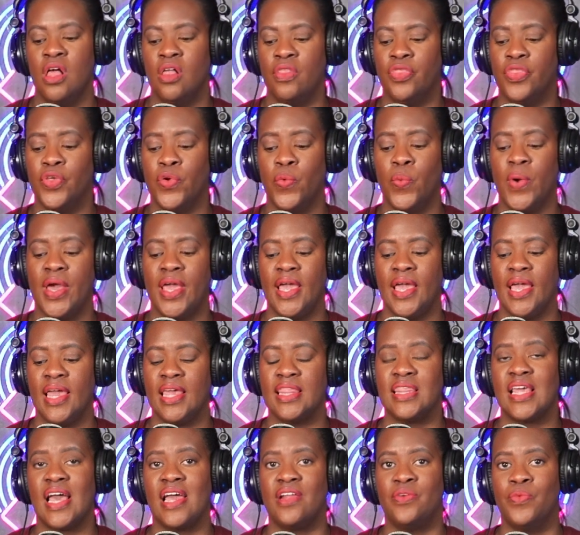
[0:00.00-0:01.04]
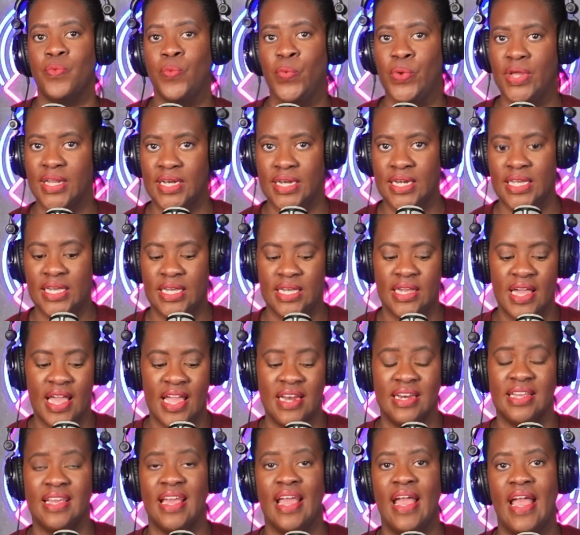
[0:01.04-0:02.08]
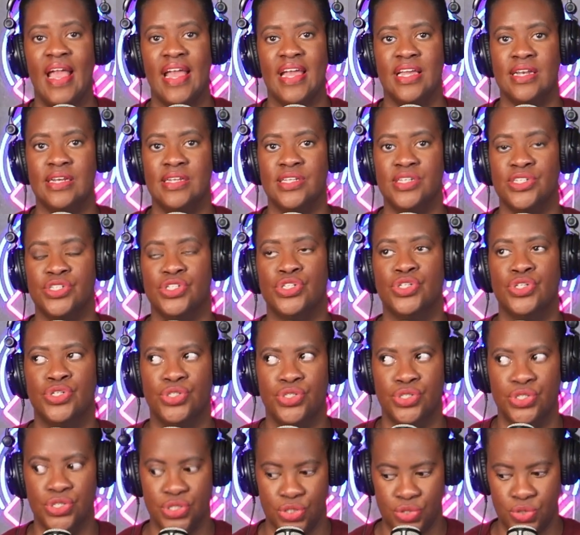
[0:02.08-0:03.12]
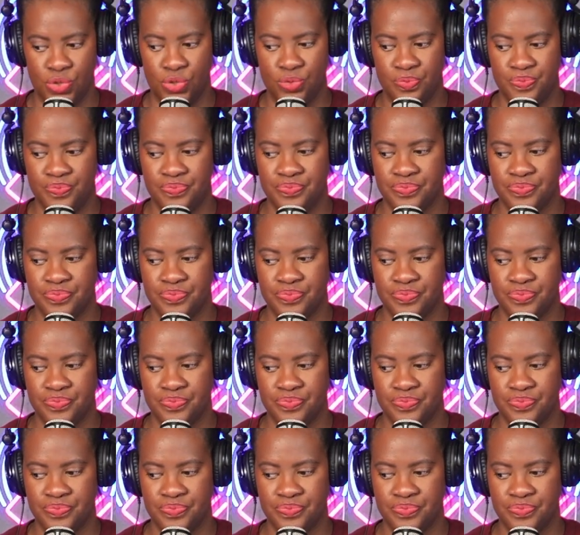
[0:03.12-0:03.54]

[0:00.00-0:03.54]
the way that Wendy and Candace do.